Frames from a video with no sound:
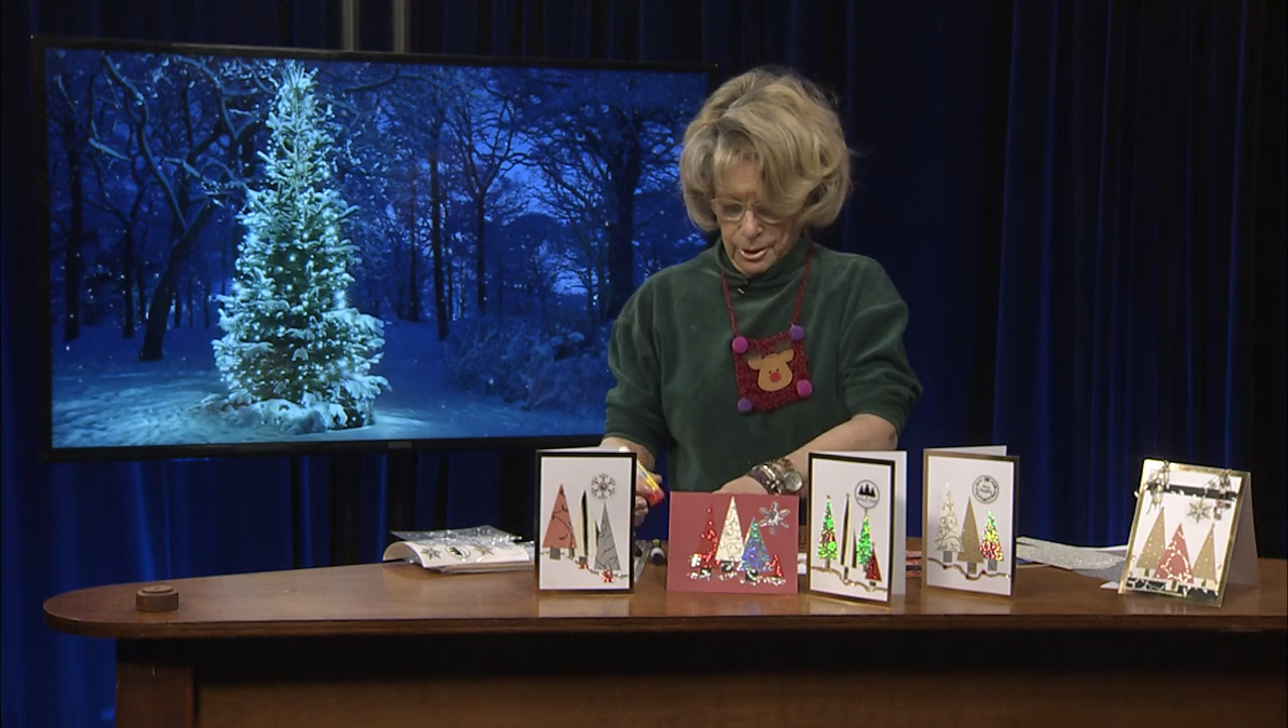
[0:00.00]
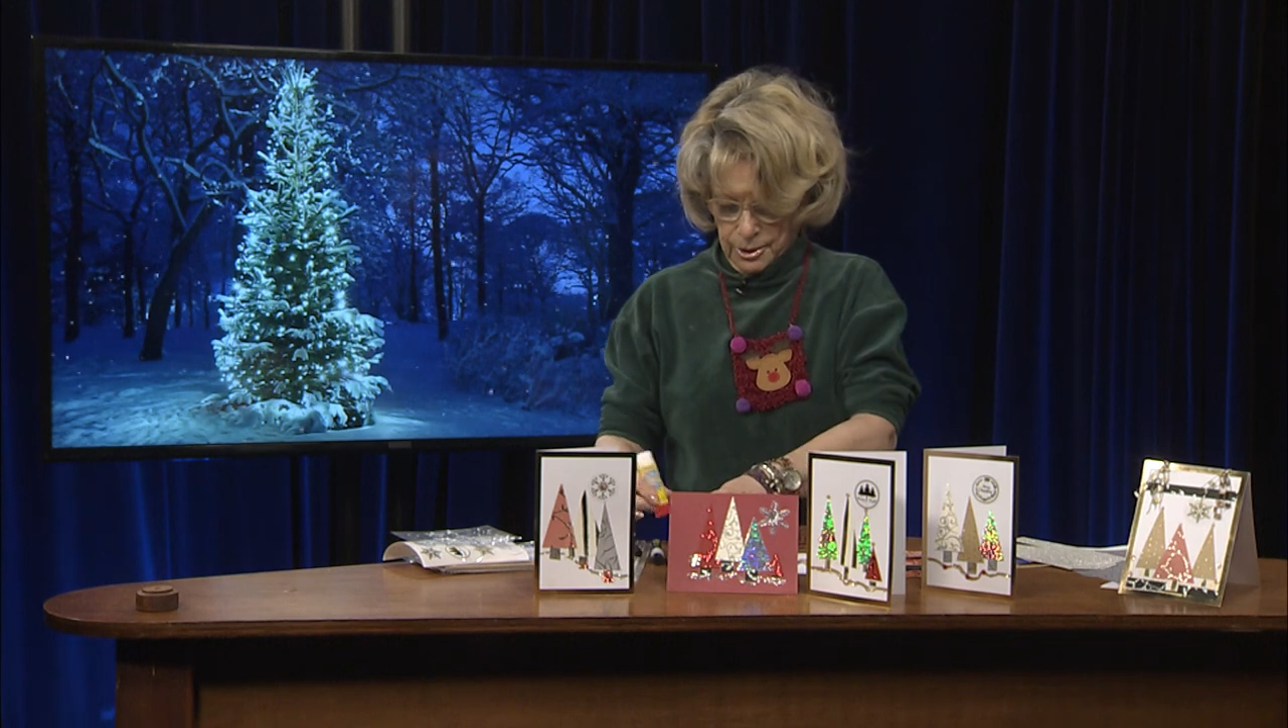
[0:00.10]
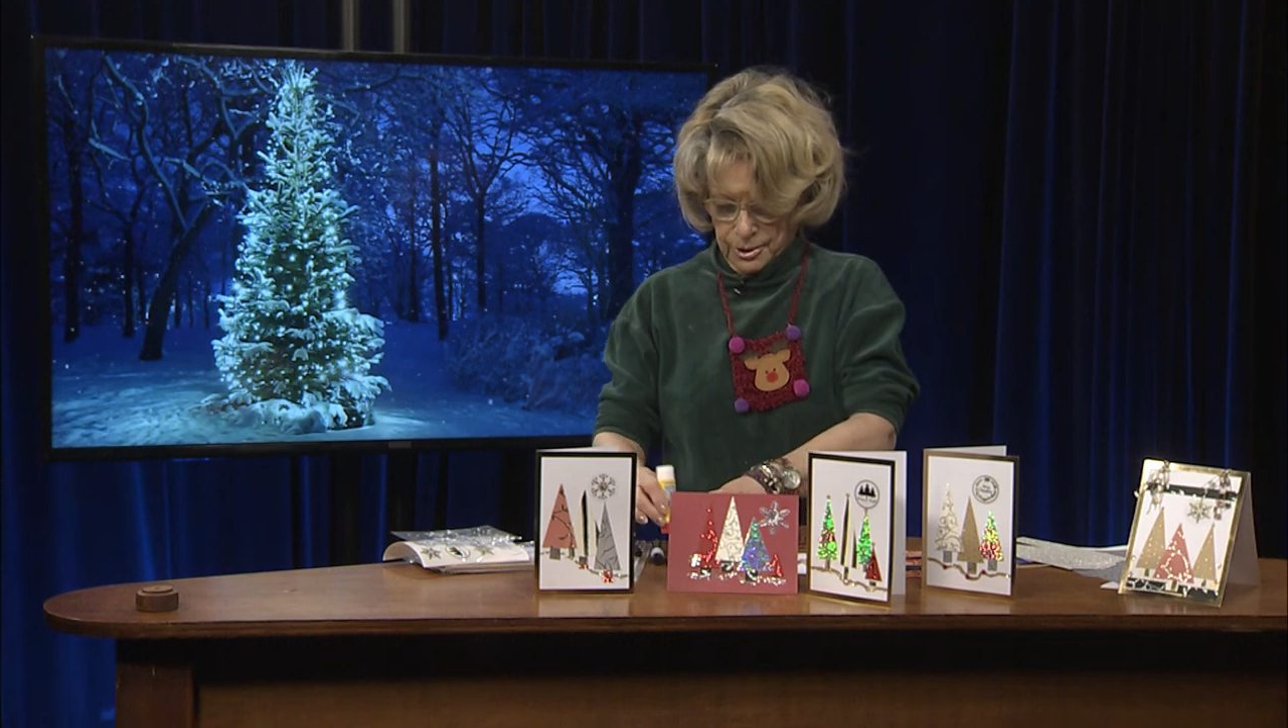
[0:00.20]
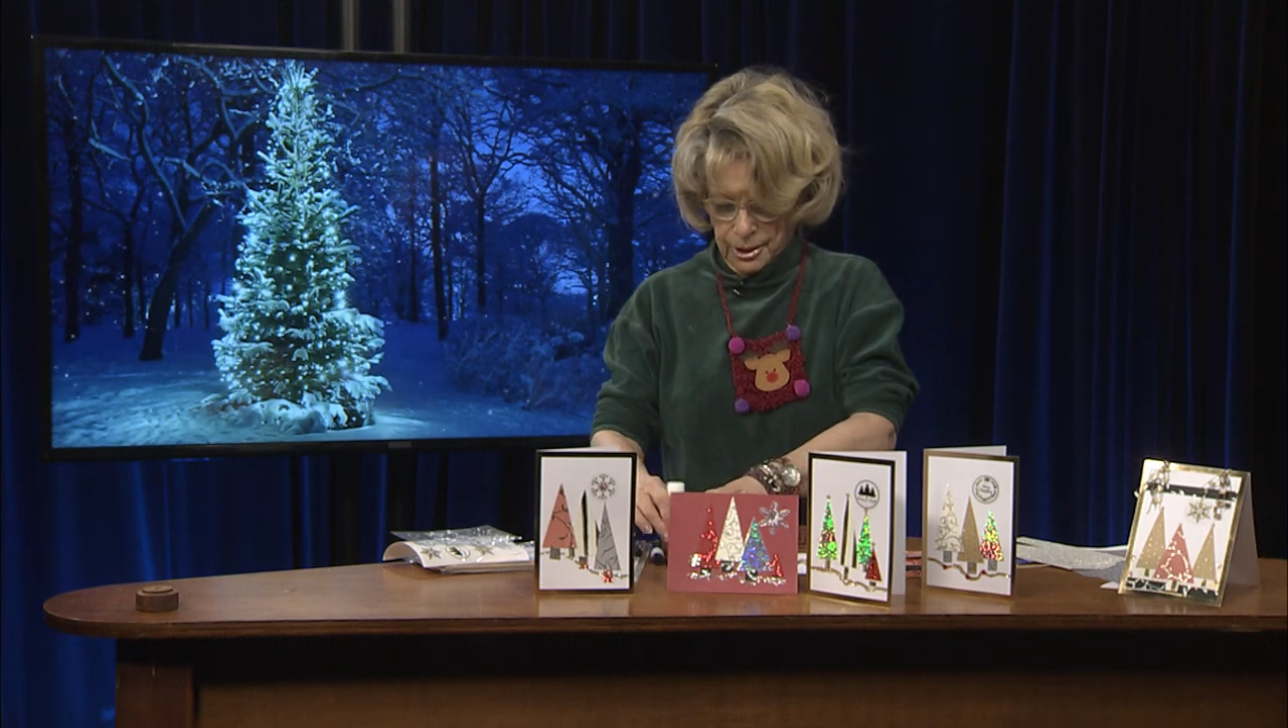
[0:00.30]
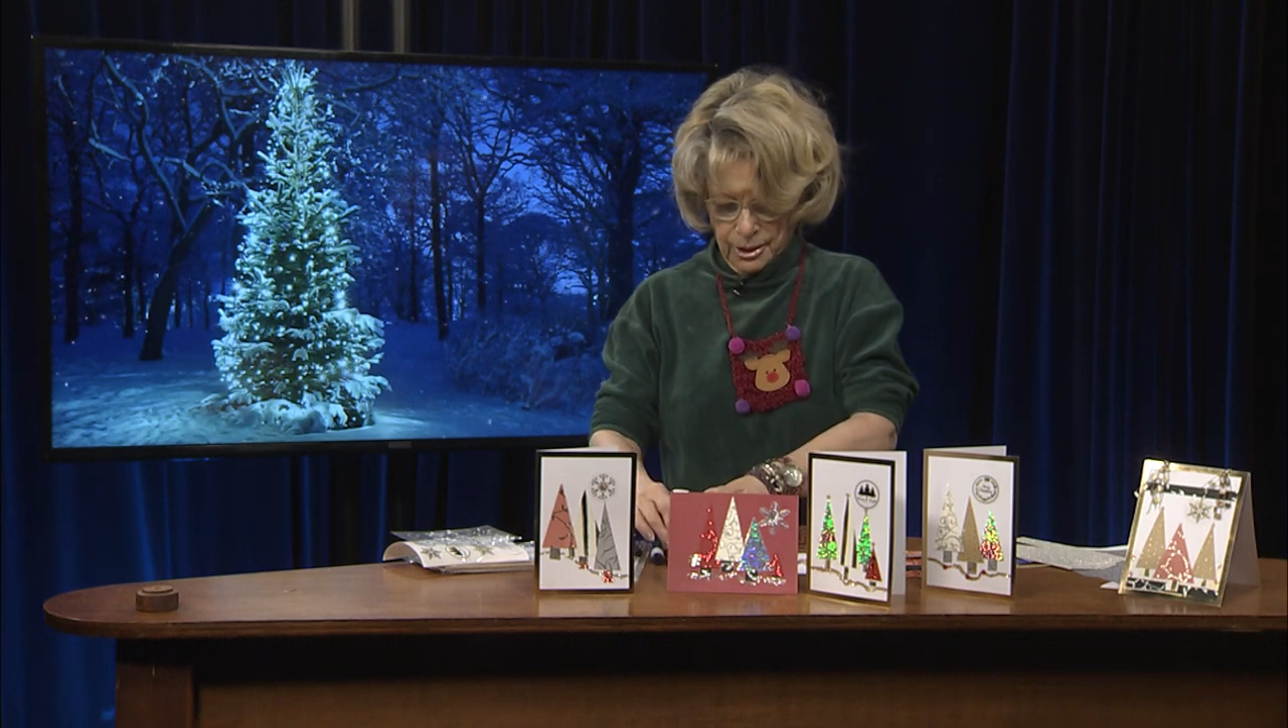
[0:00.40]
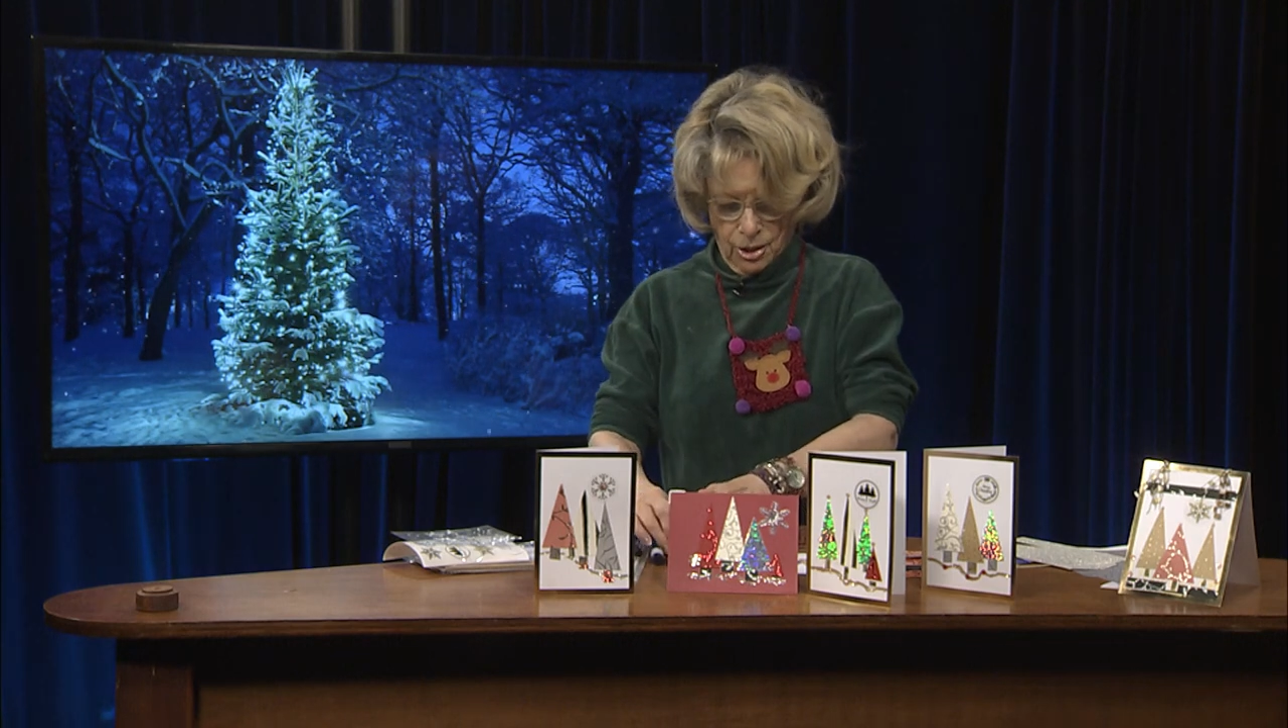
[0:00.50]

send